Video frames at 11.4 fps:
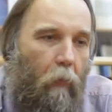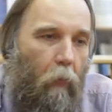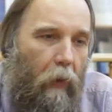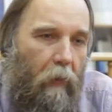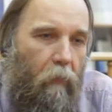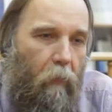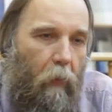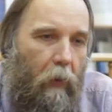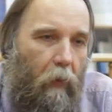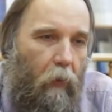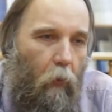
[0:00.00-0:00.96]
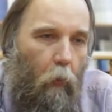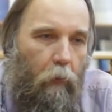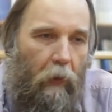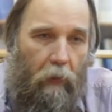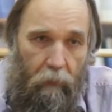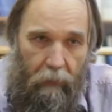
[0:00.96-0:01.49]
if we could
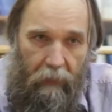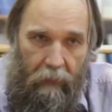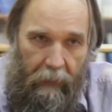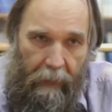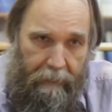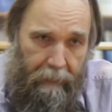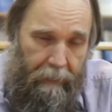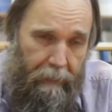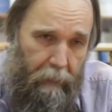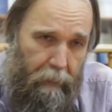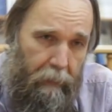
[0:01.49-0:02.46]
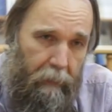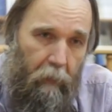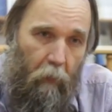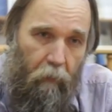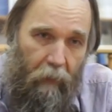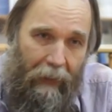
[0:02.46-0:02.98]
recognize the existence
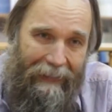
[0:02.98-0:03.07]
of